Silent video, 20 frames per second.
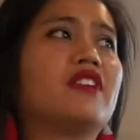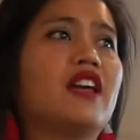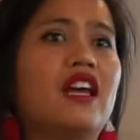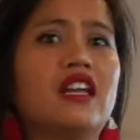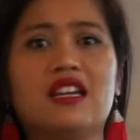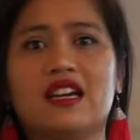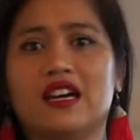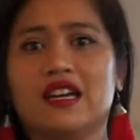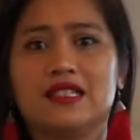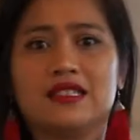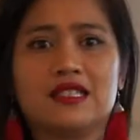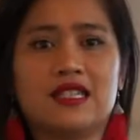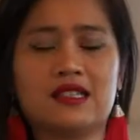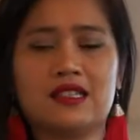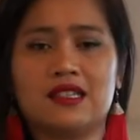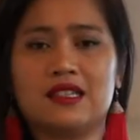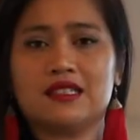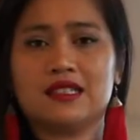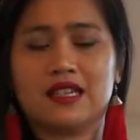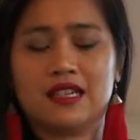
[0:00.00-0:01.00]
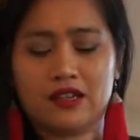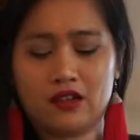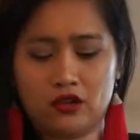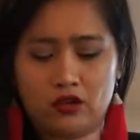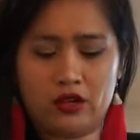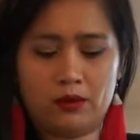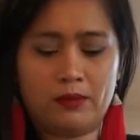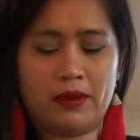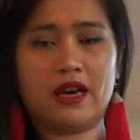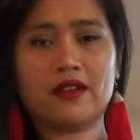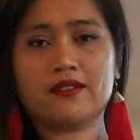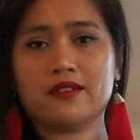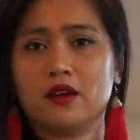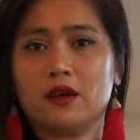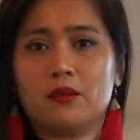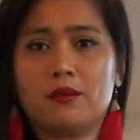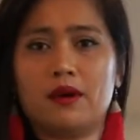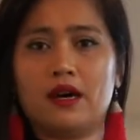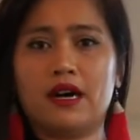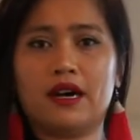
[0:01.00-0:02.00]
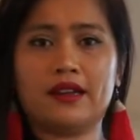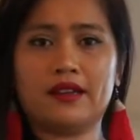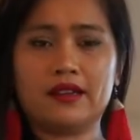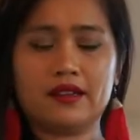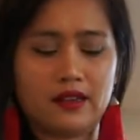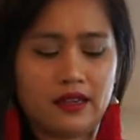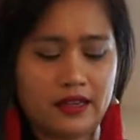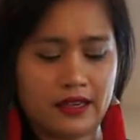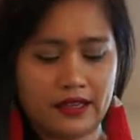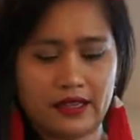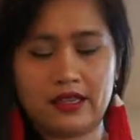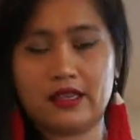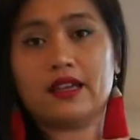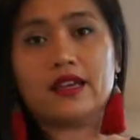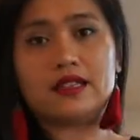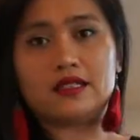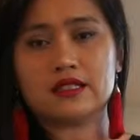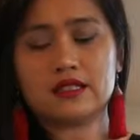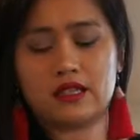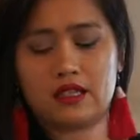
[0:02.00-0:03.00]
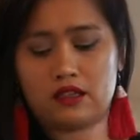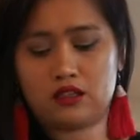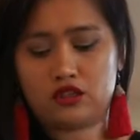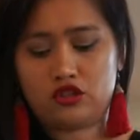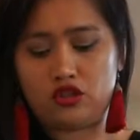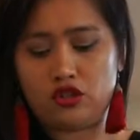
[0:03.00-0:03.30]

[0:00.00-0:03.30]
any kind of sickness. I go in a bathtub, I can get sick.